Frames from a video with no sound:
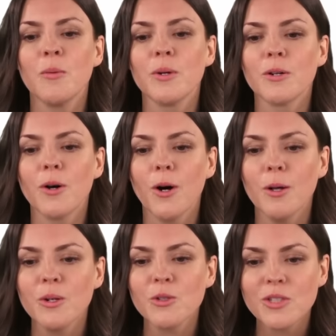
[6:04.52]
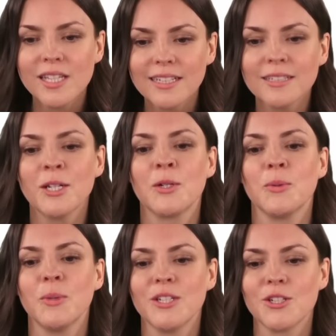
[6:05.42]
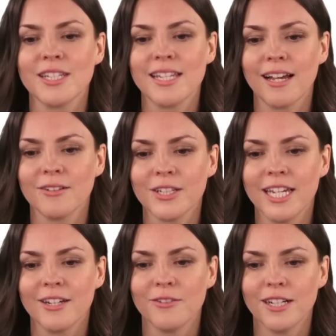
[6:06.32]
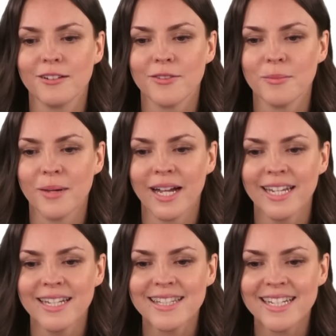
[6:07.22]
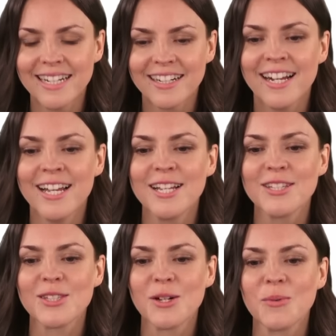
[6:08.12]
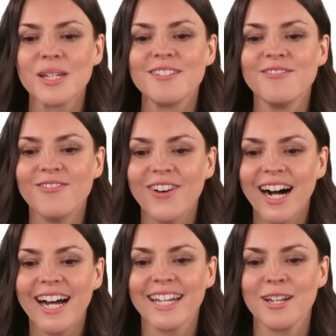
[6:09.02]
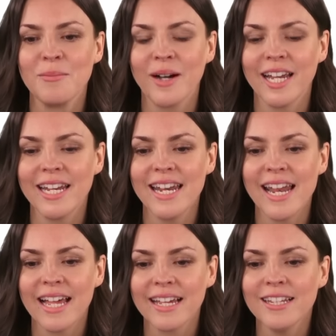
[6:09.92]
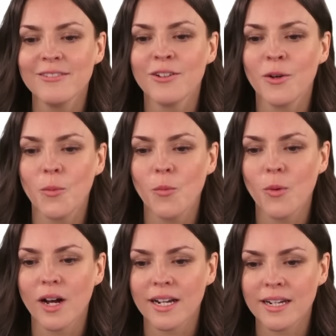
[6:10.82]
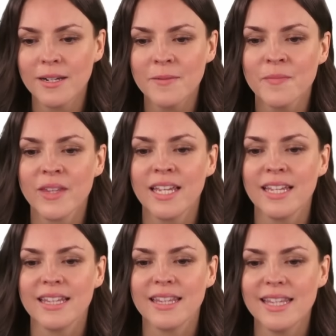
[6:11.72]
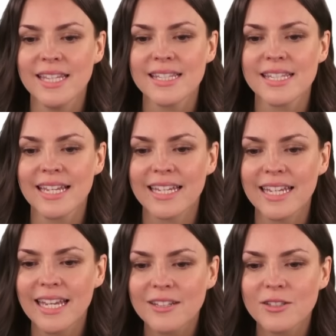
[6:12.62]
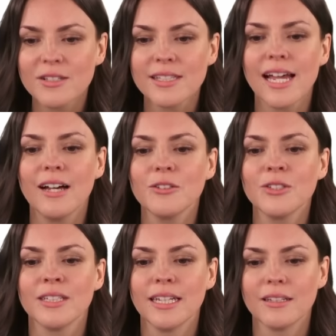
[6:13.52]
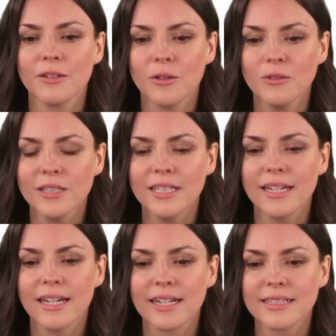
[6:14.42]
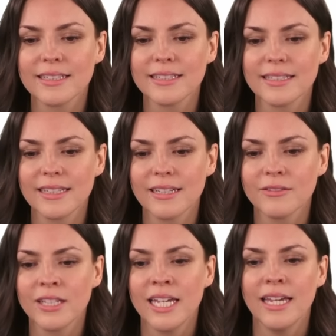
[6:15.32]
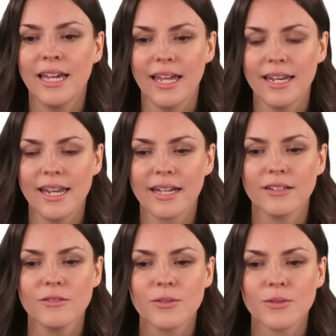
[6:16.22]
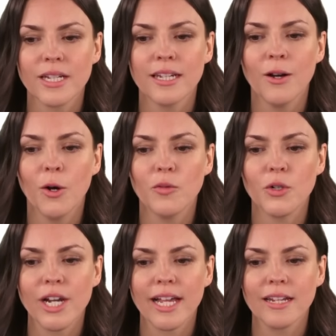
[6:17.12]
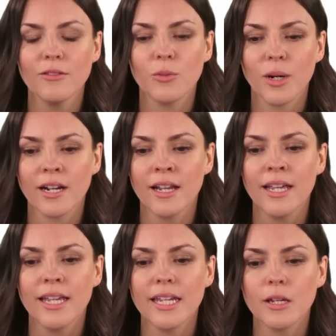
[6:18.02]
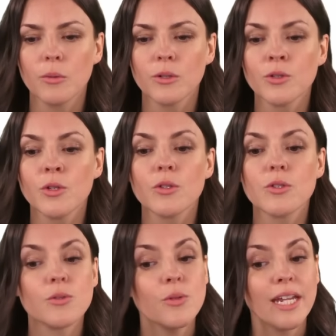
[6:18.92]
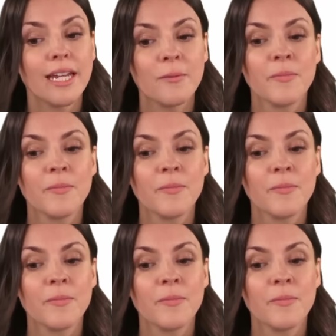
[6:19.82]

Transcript: We're almost done. We just have to get rid of the minus here. So we divide by negative 1. This cancels out and only x is left, and negative 3 over negative 1 equals 3.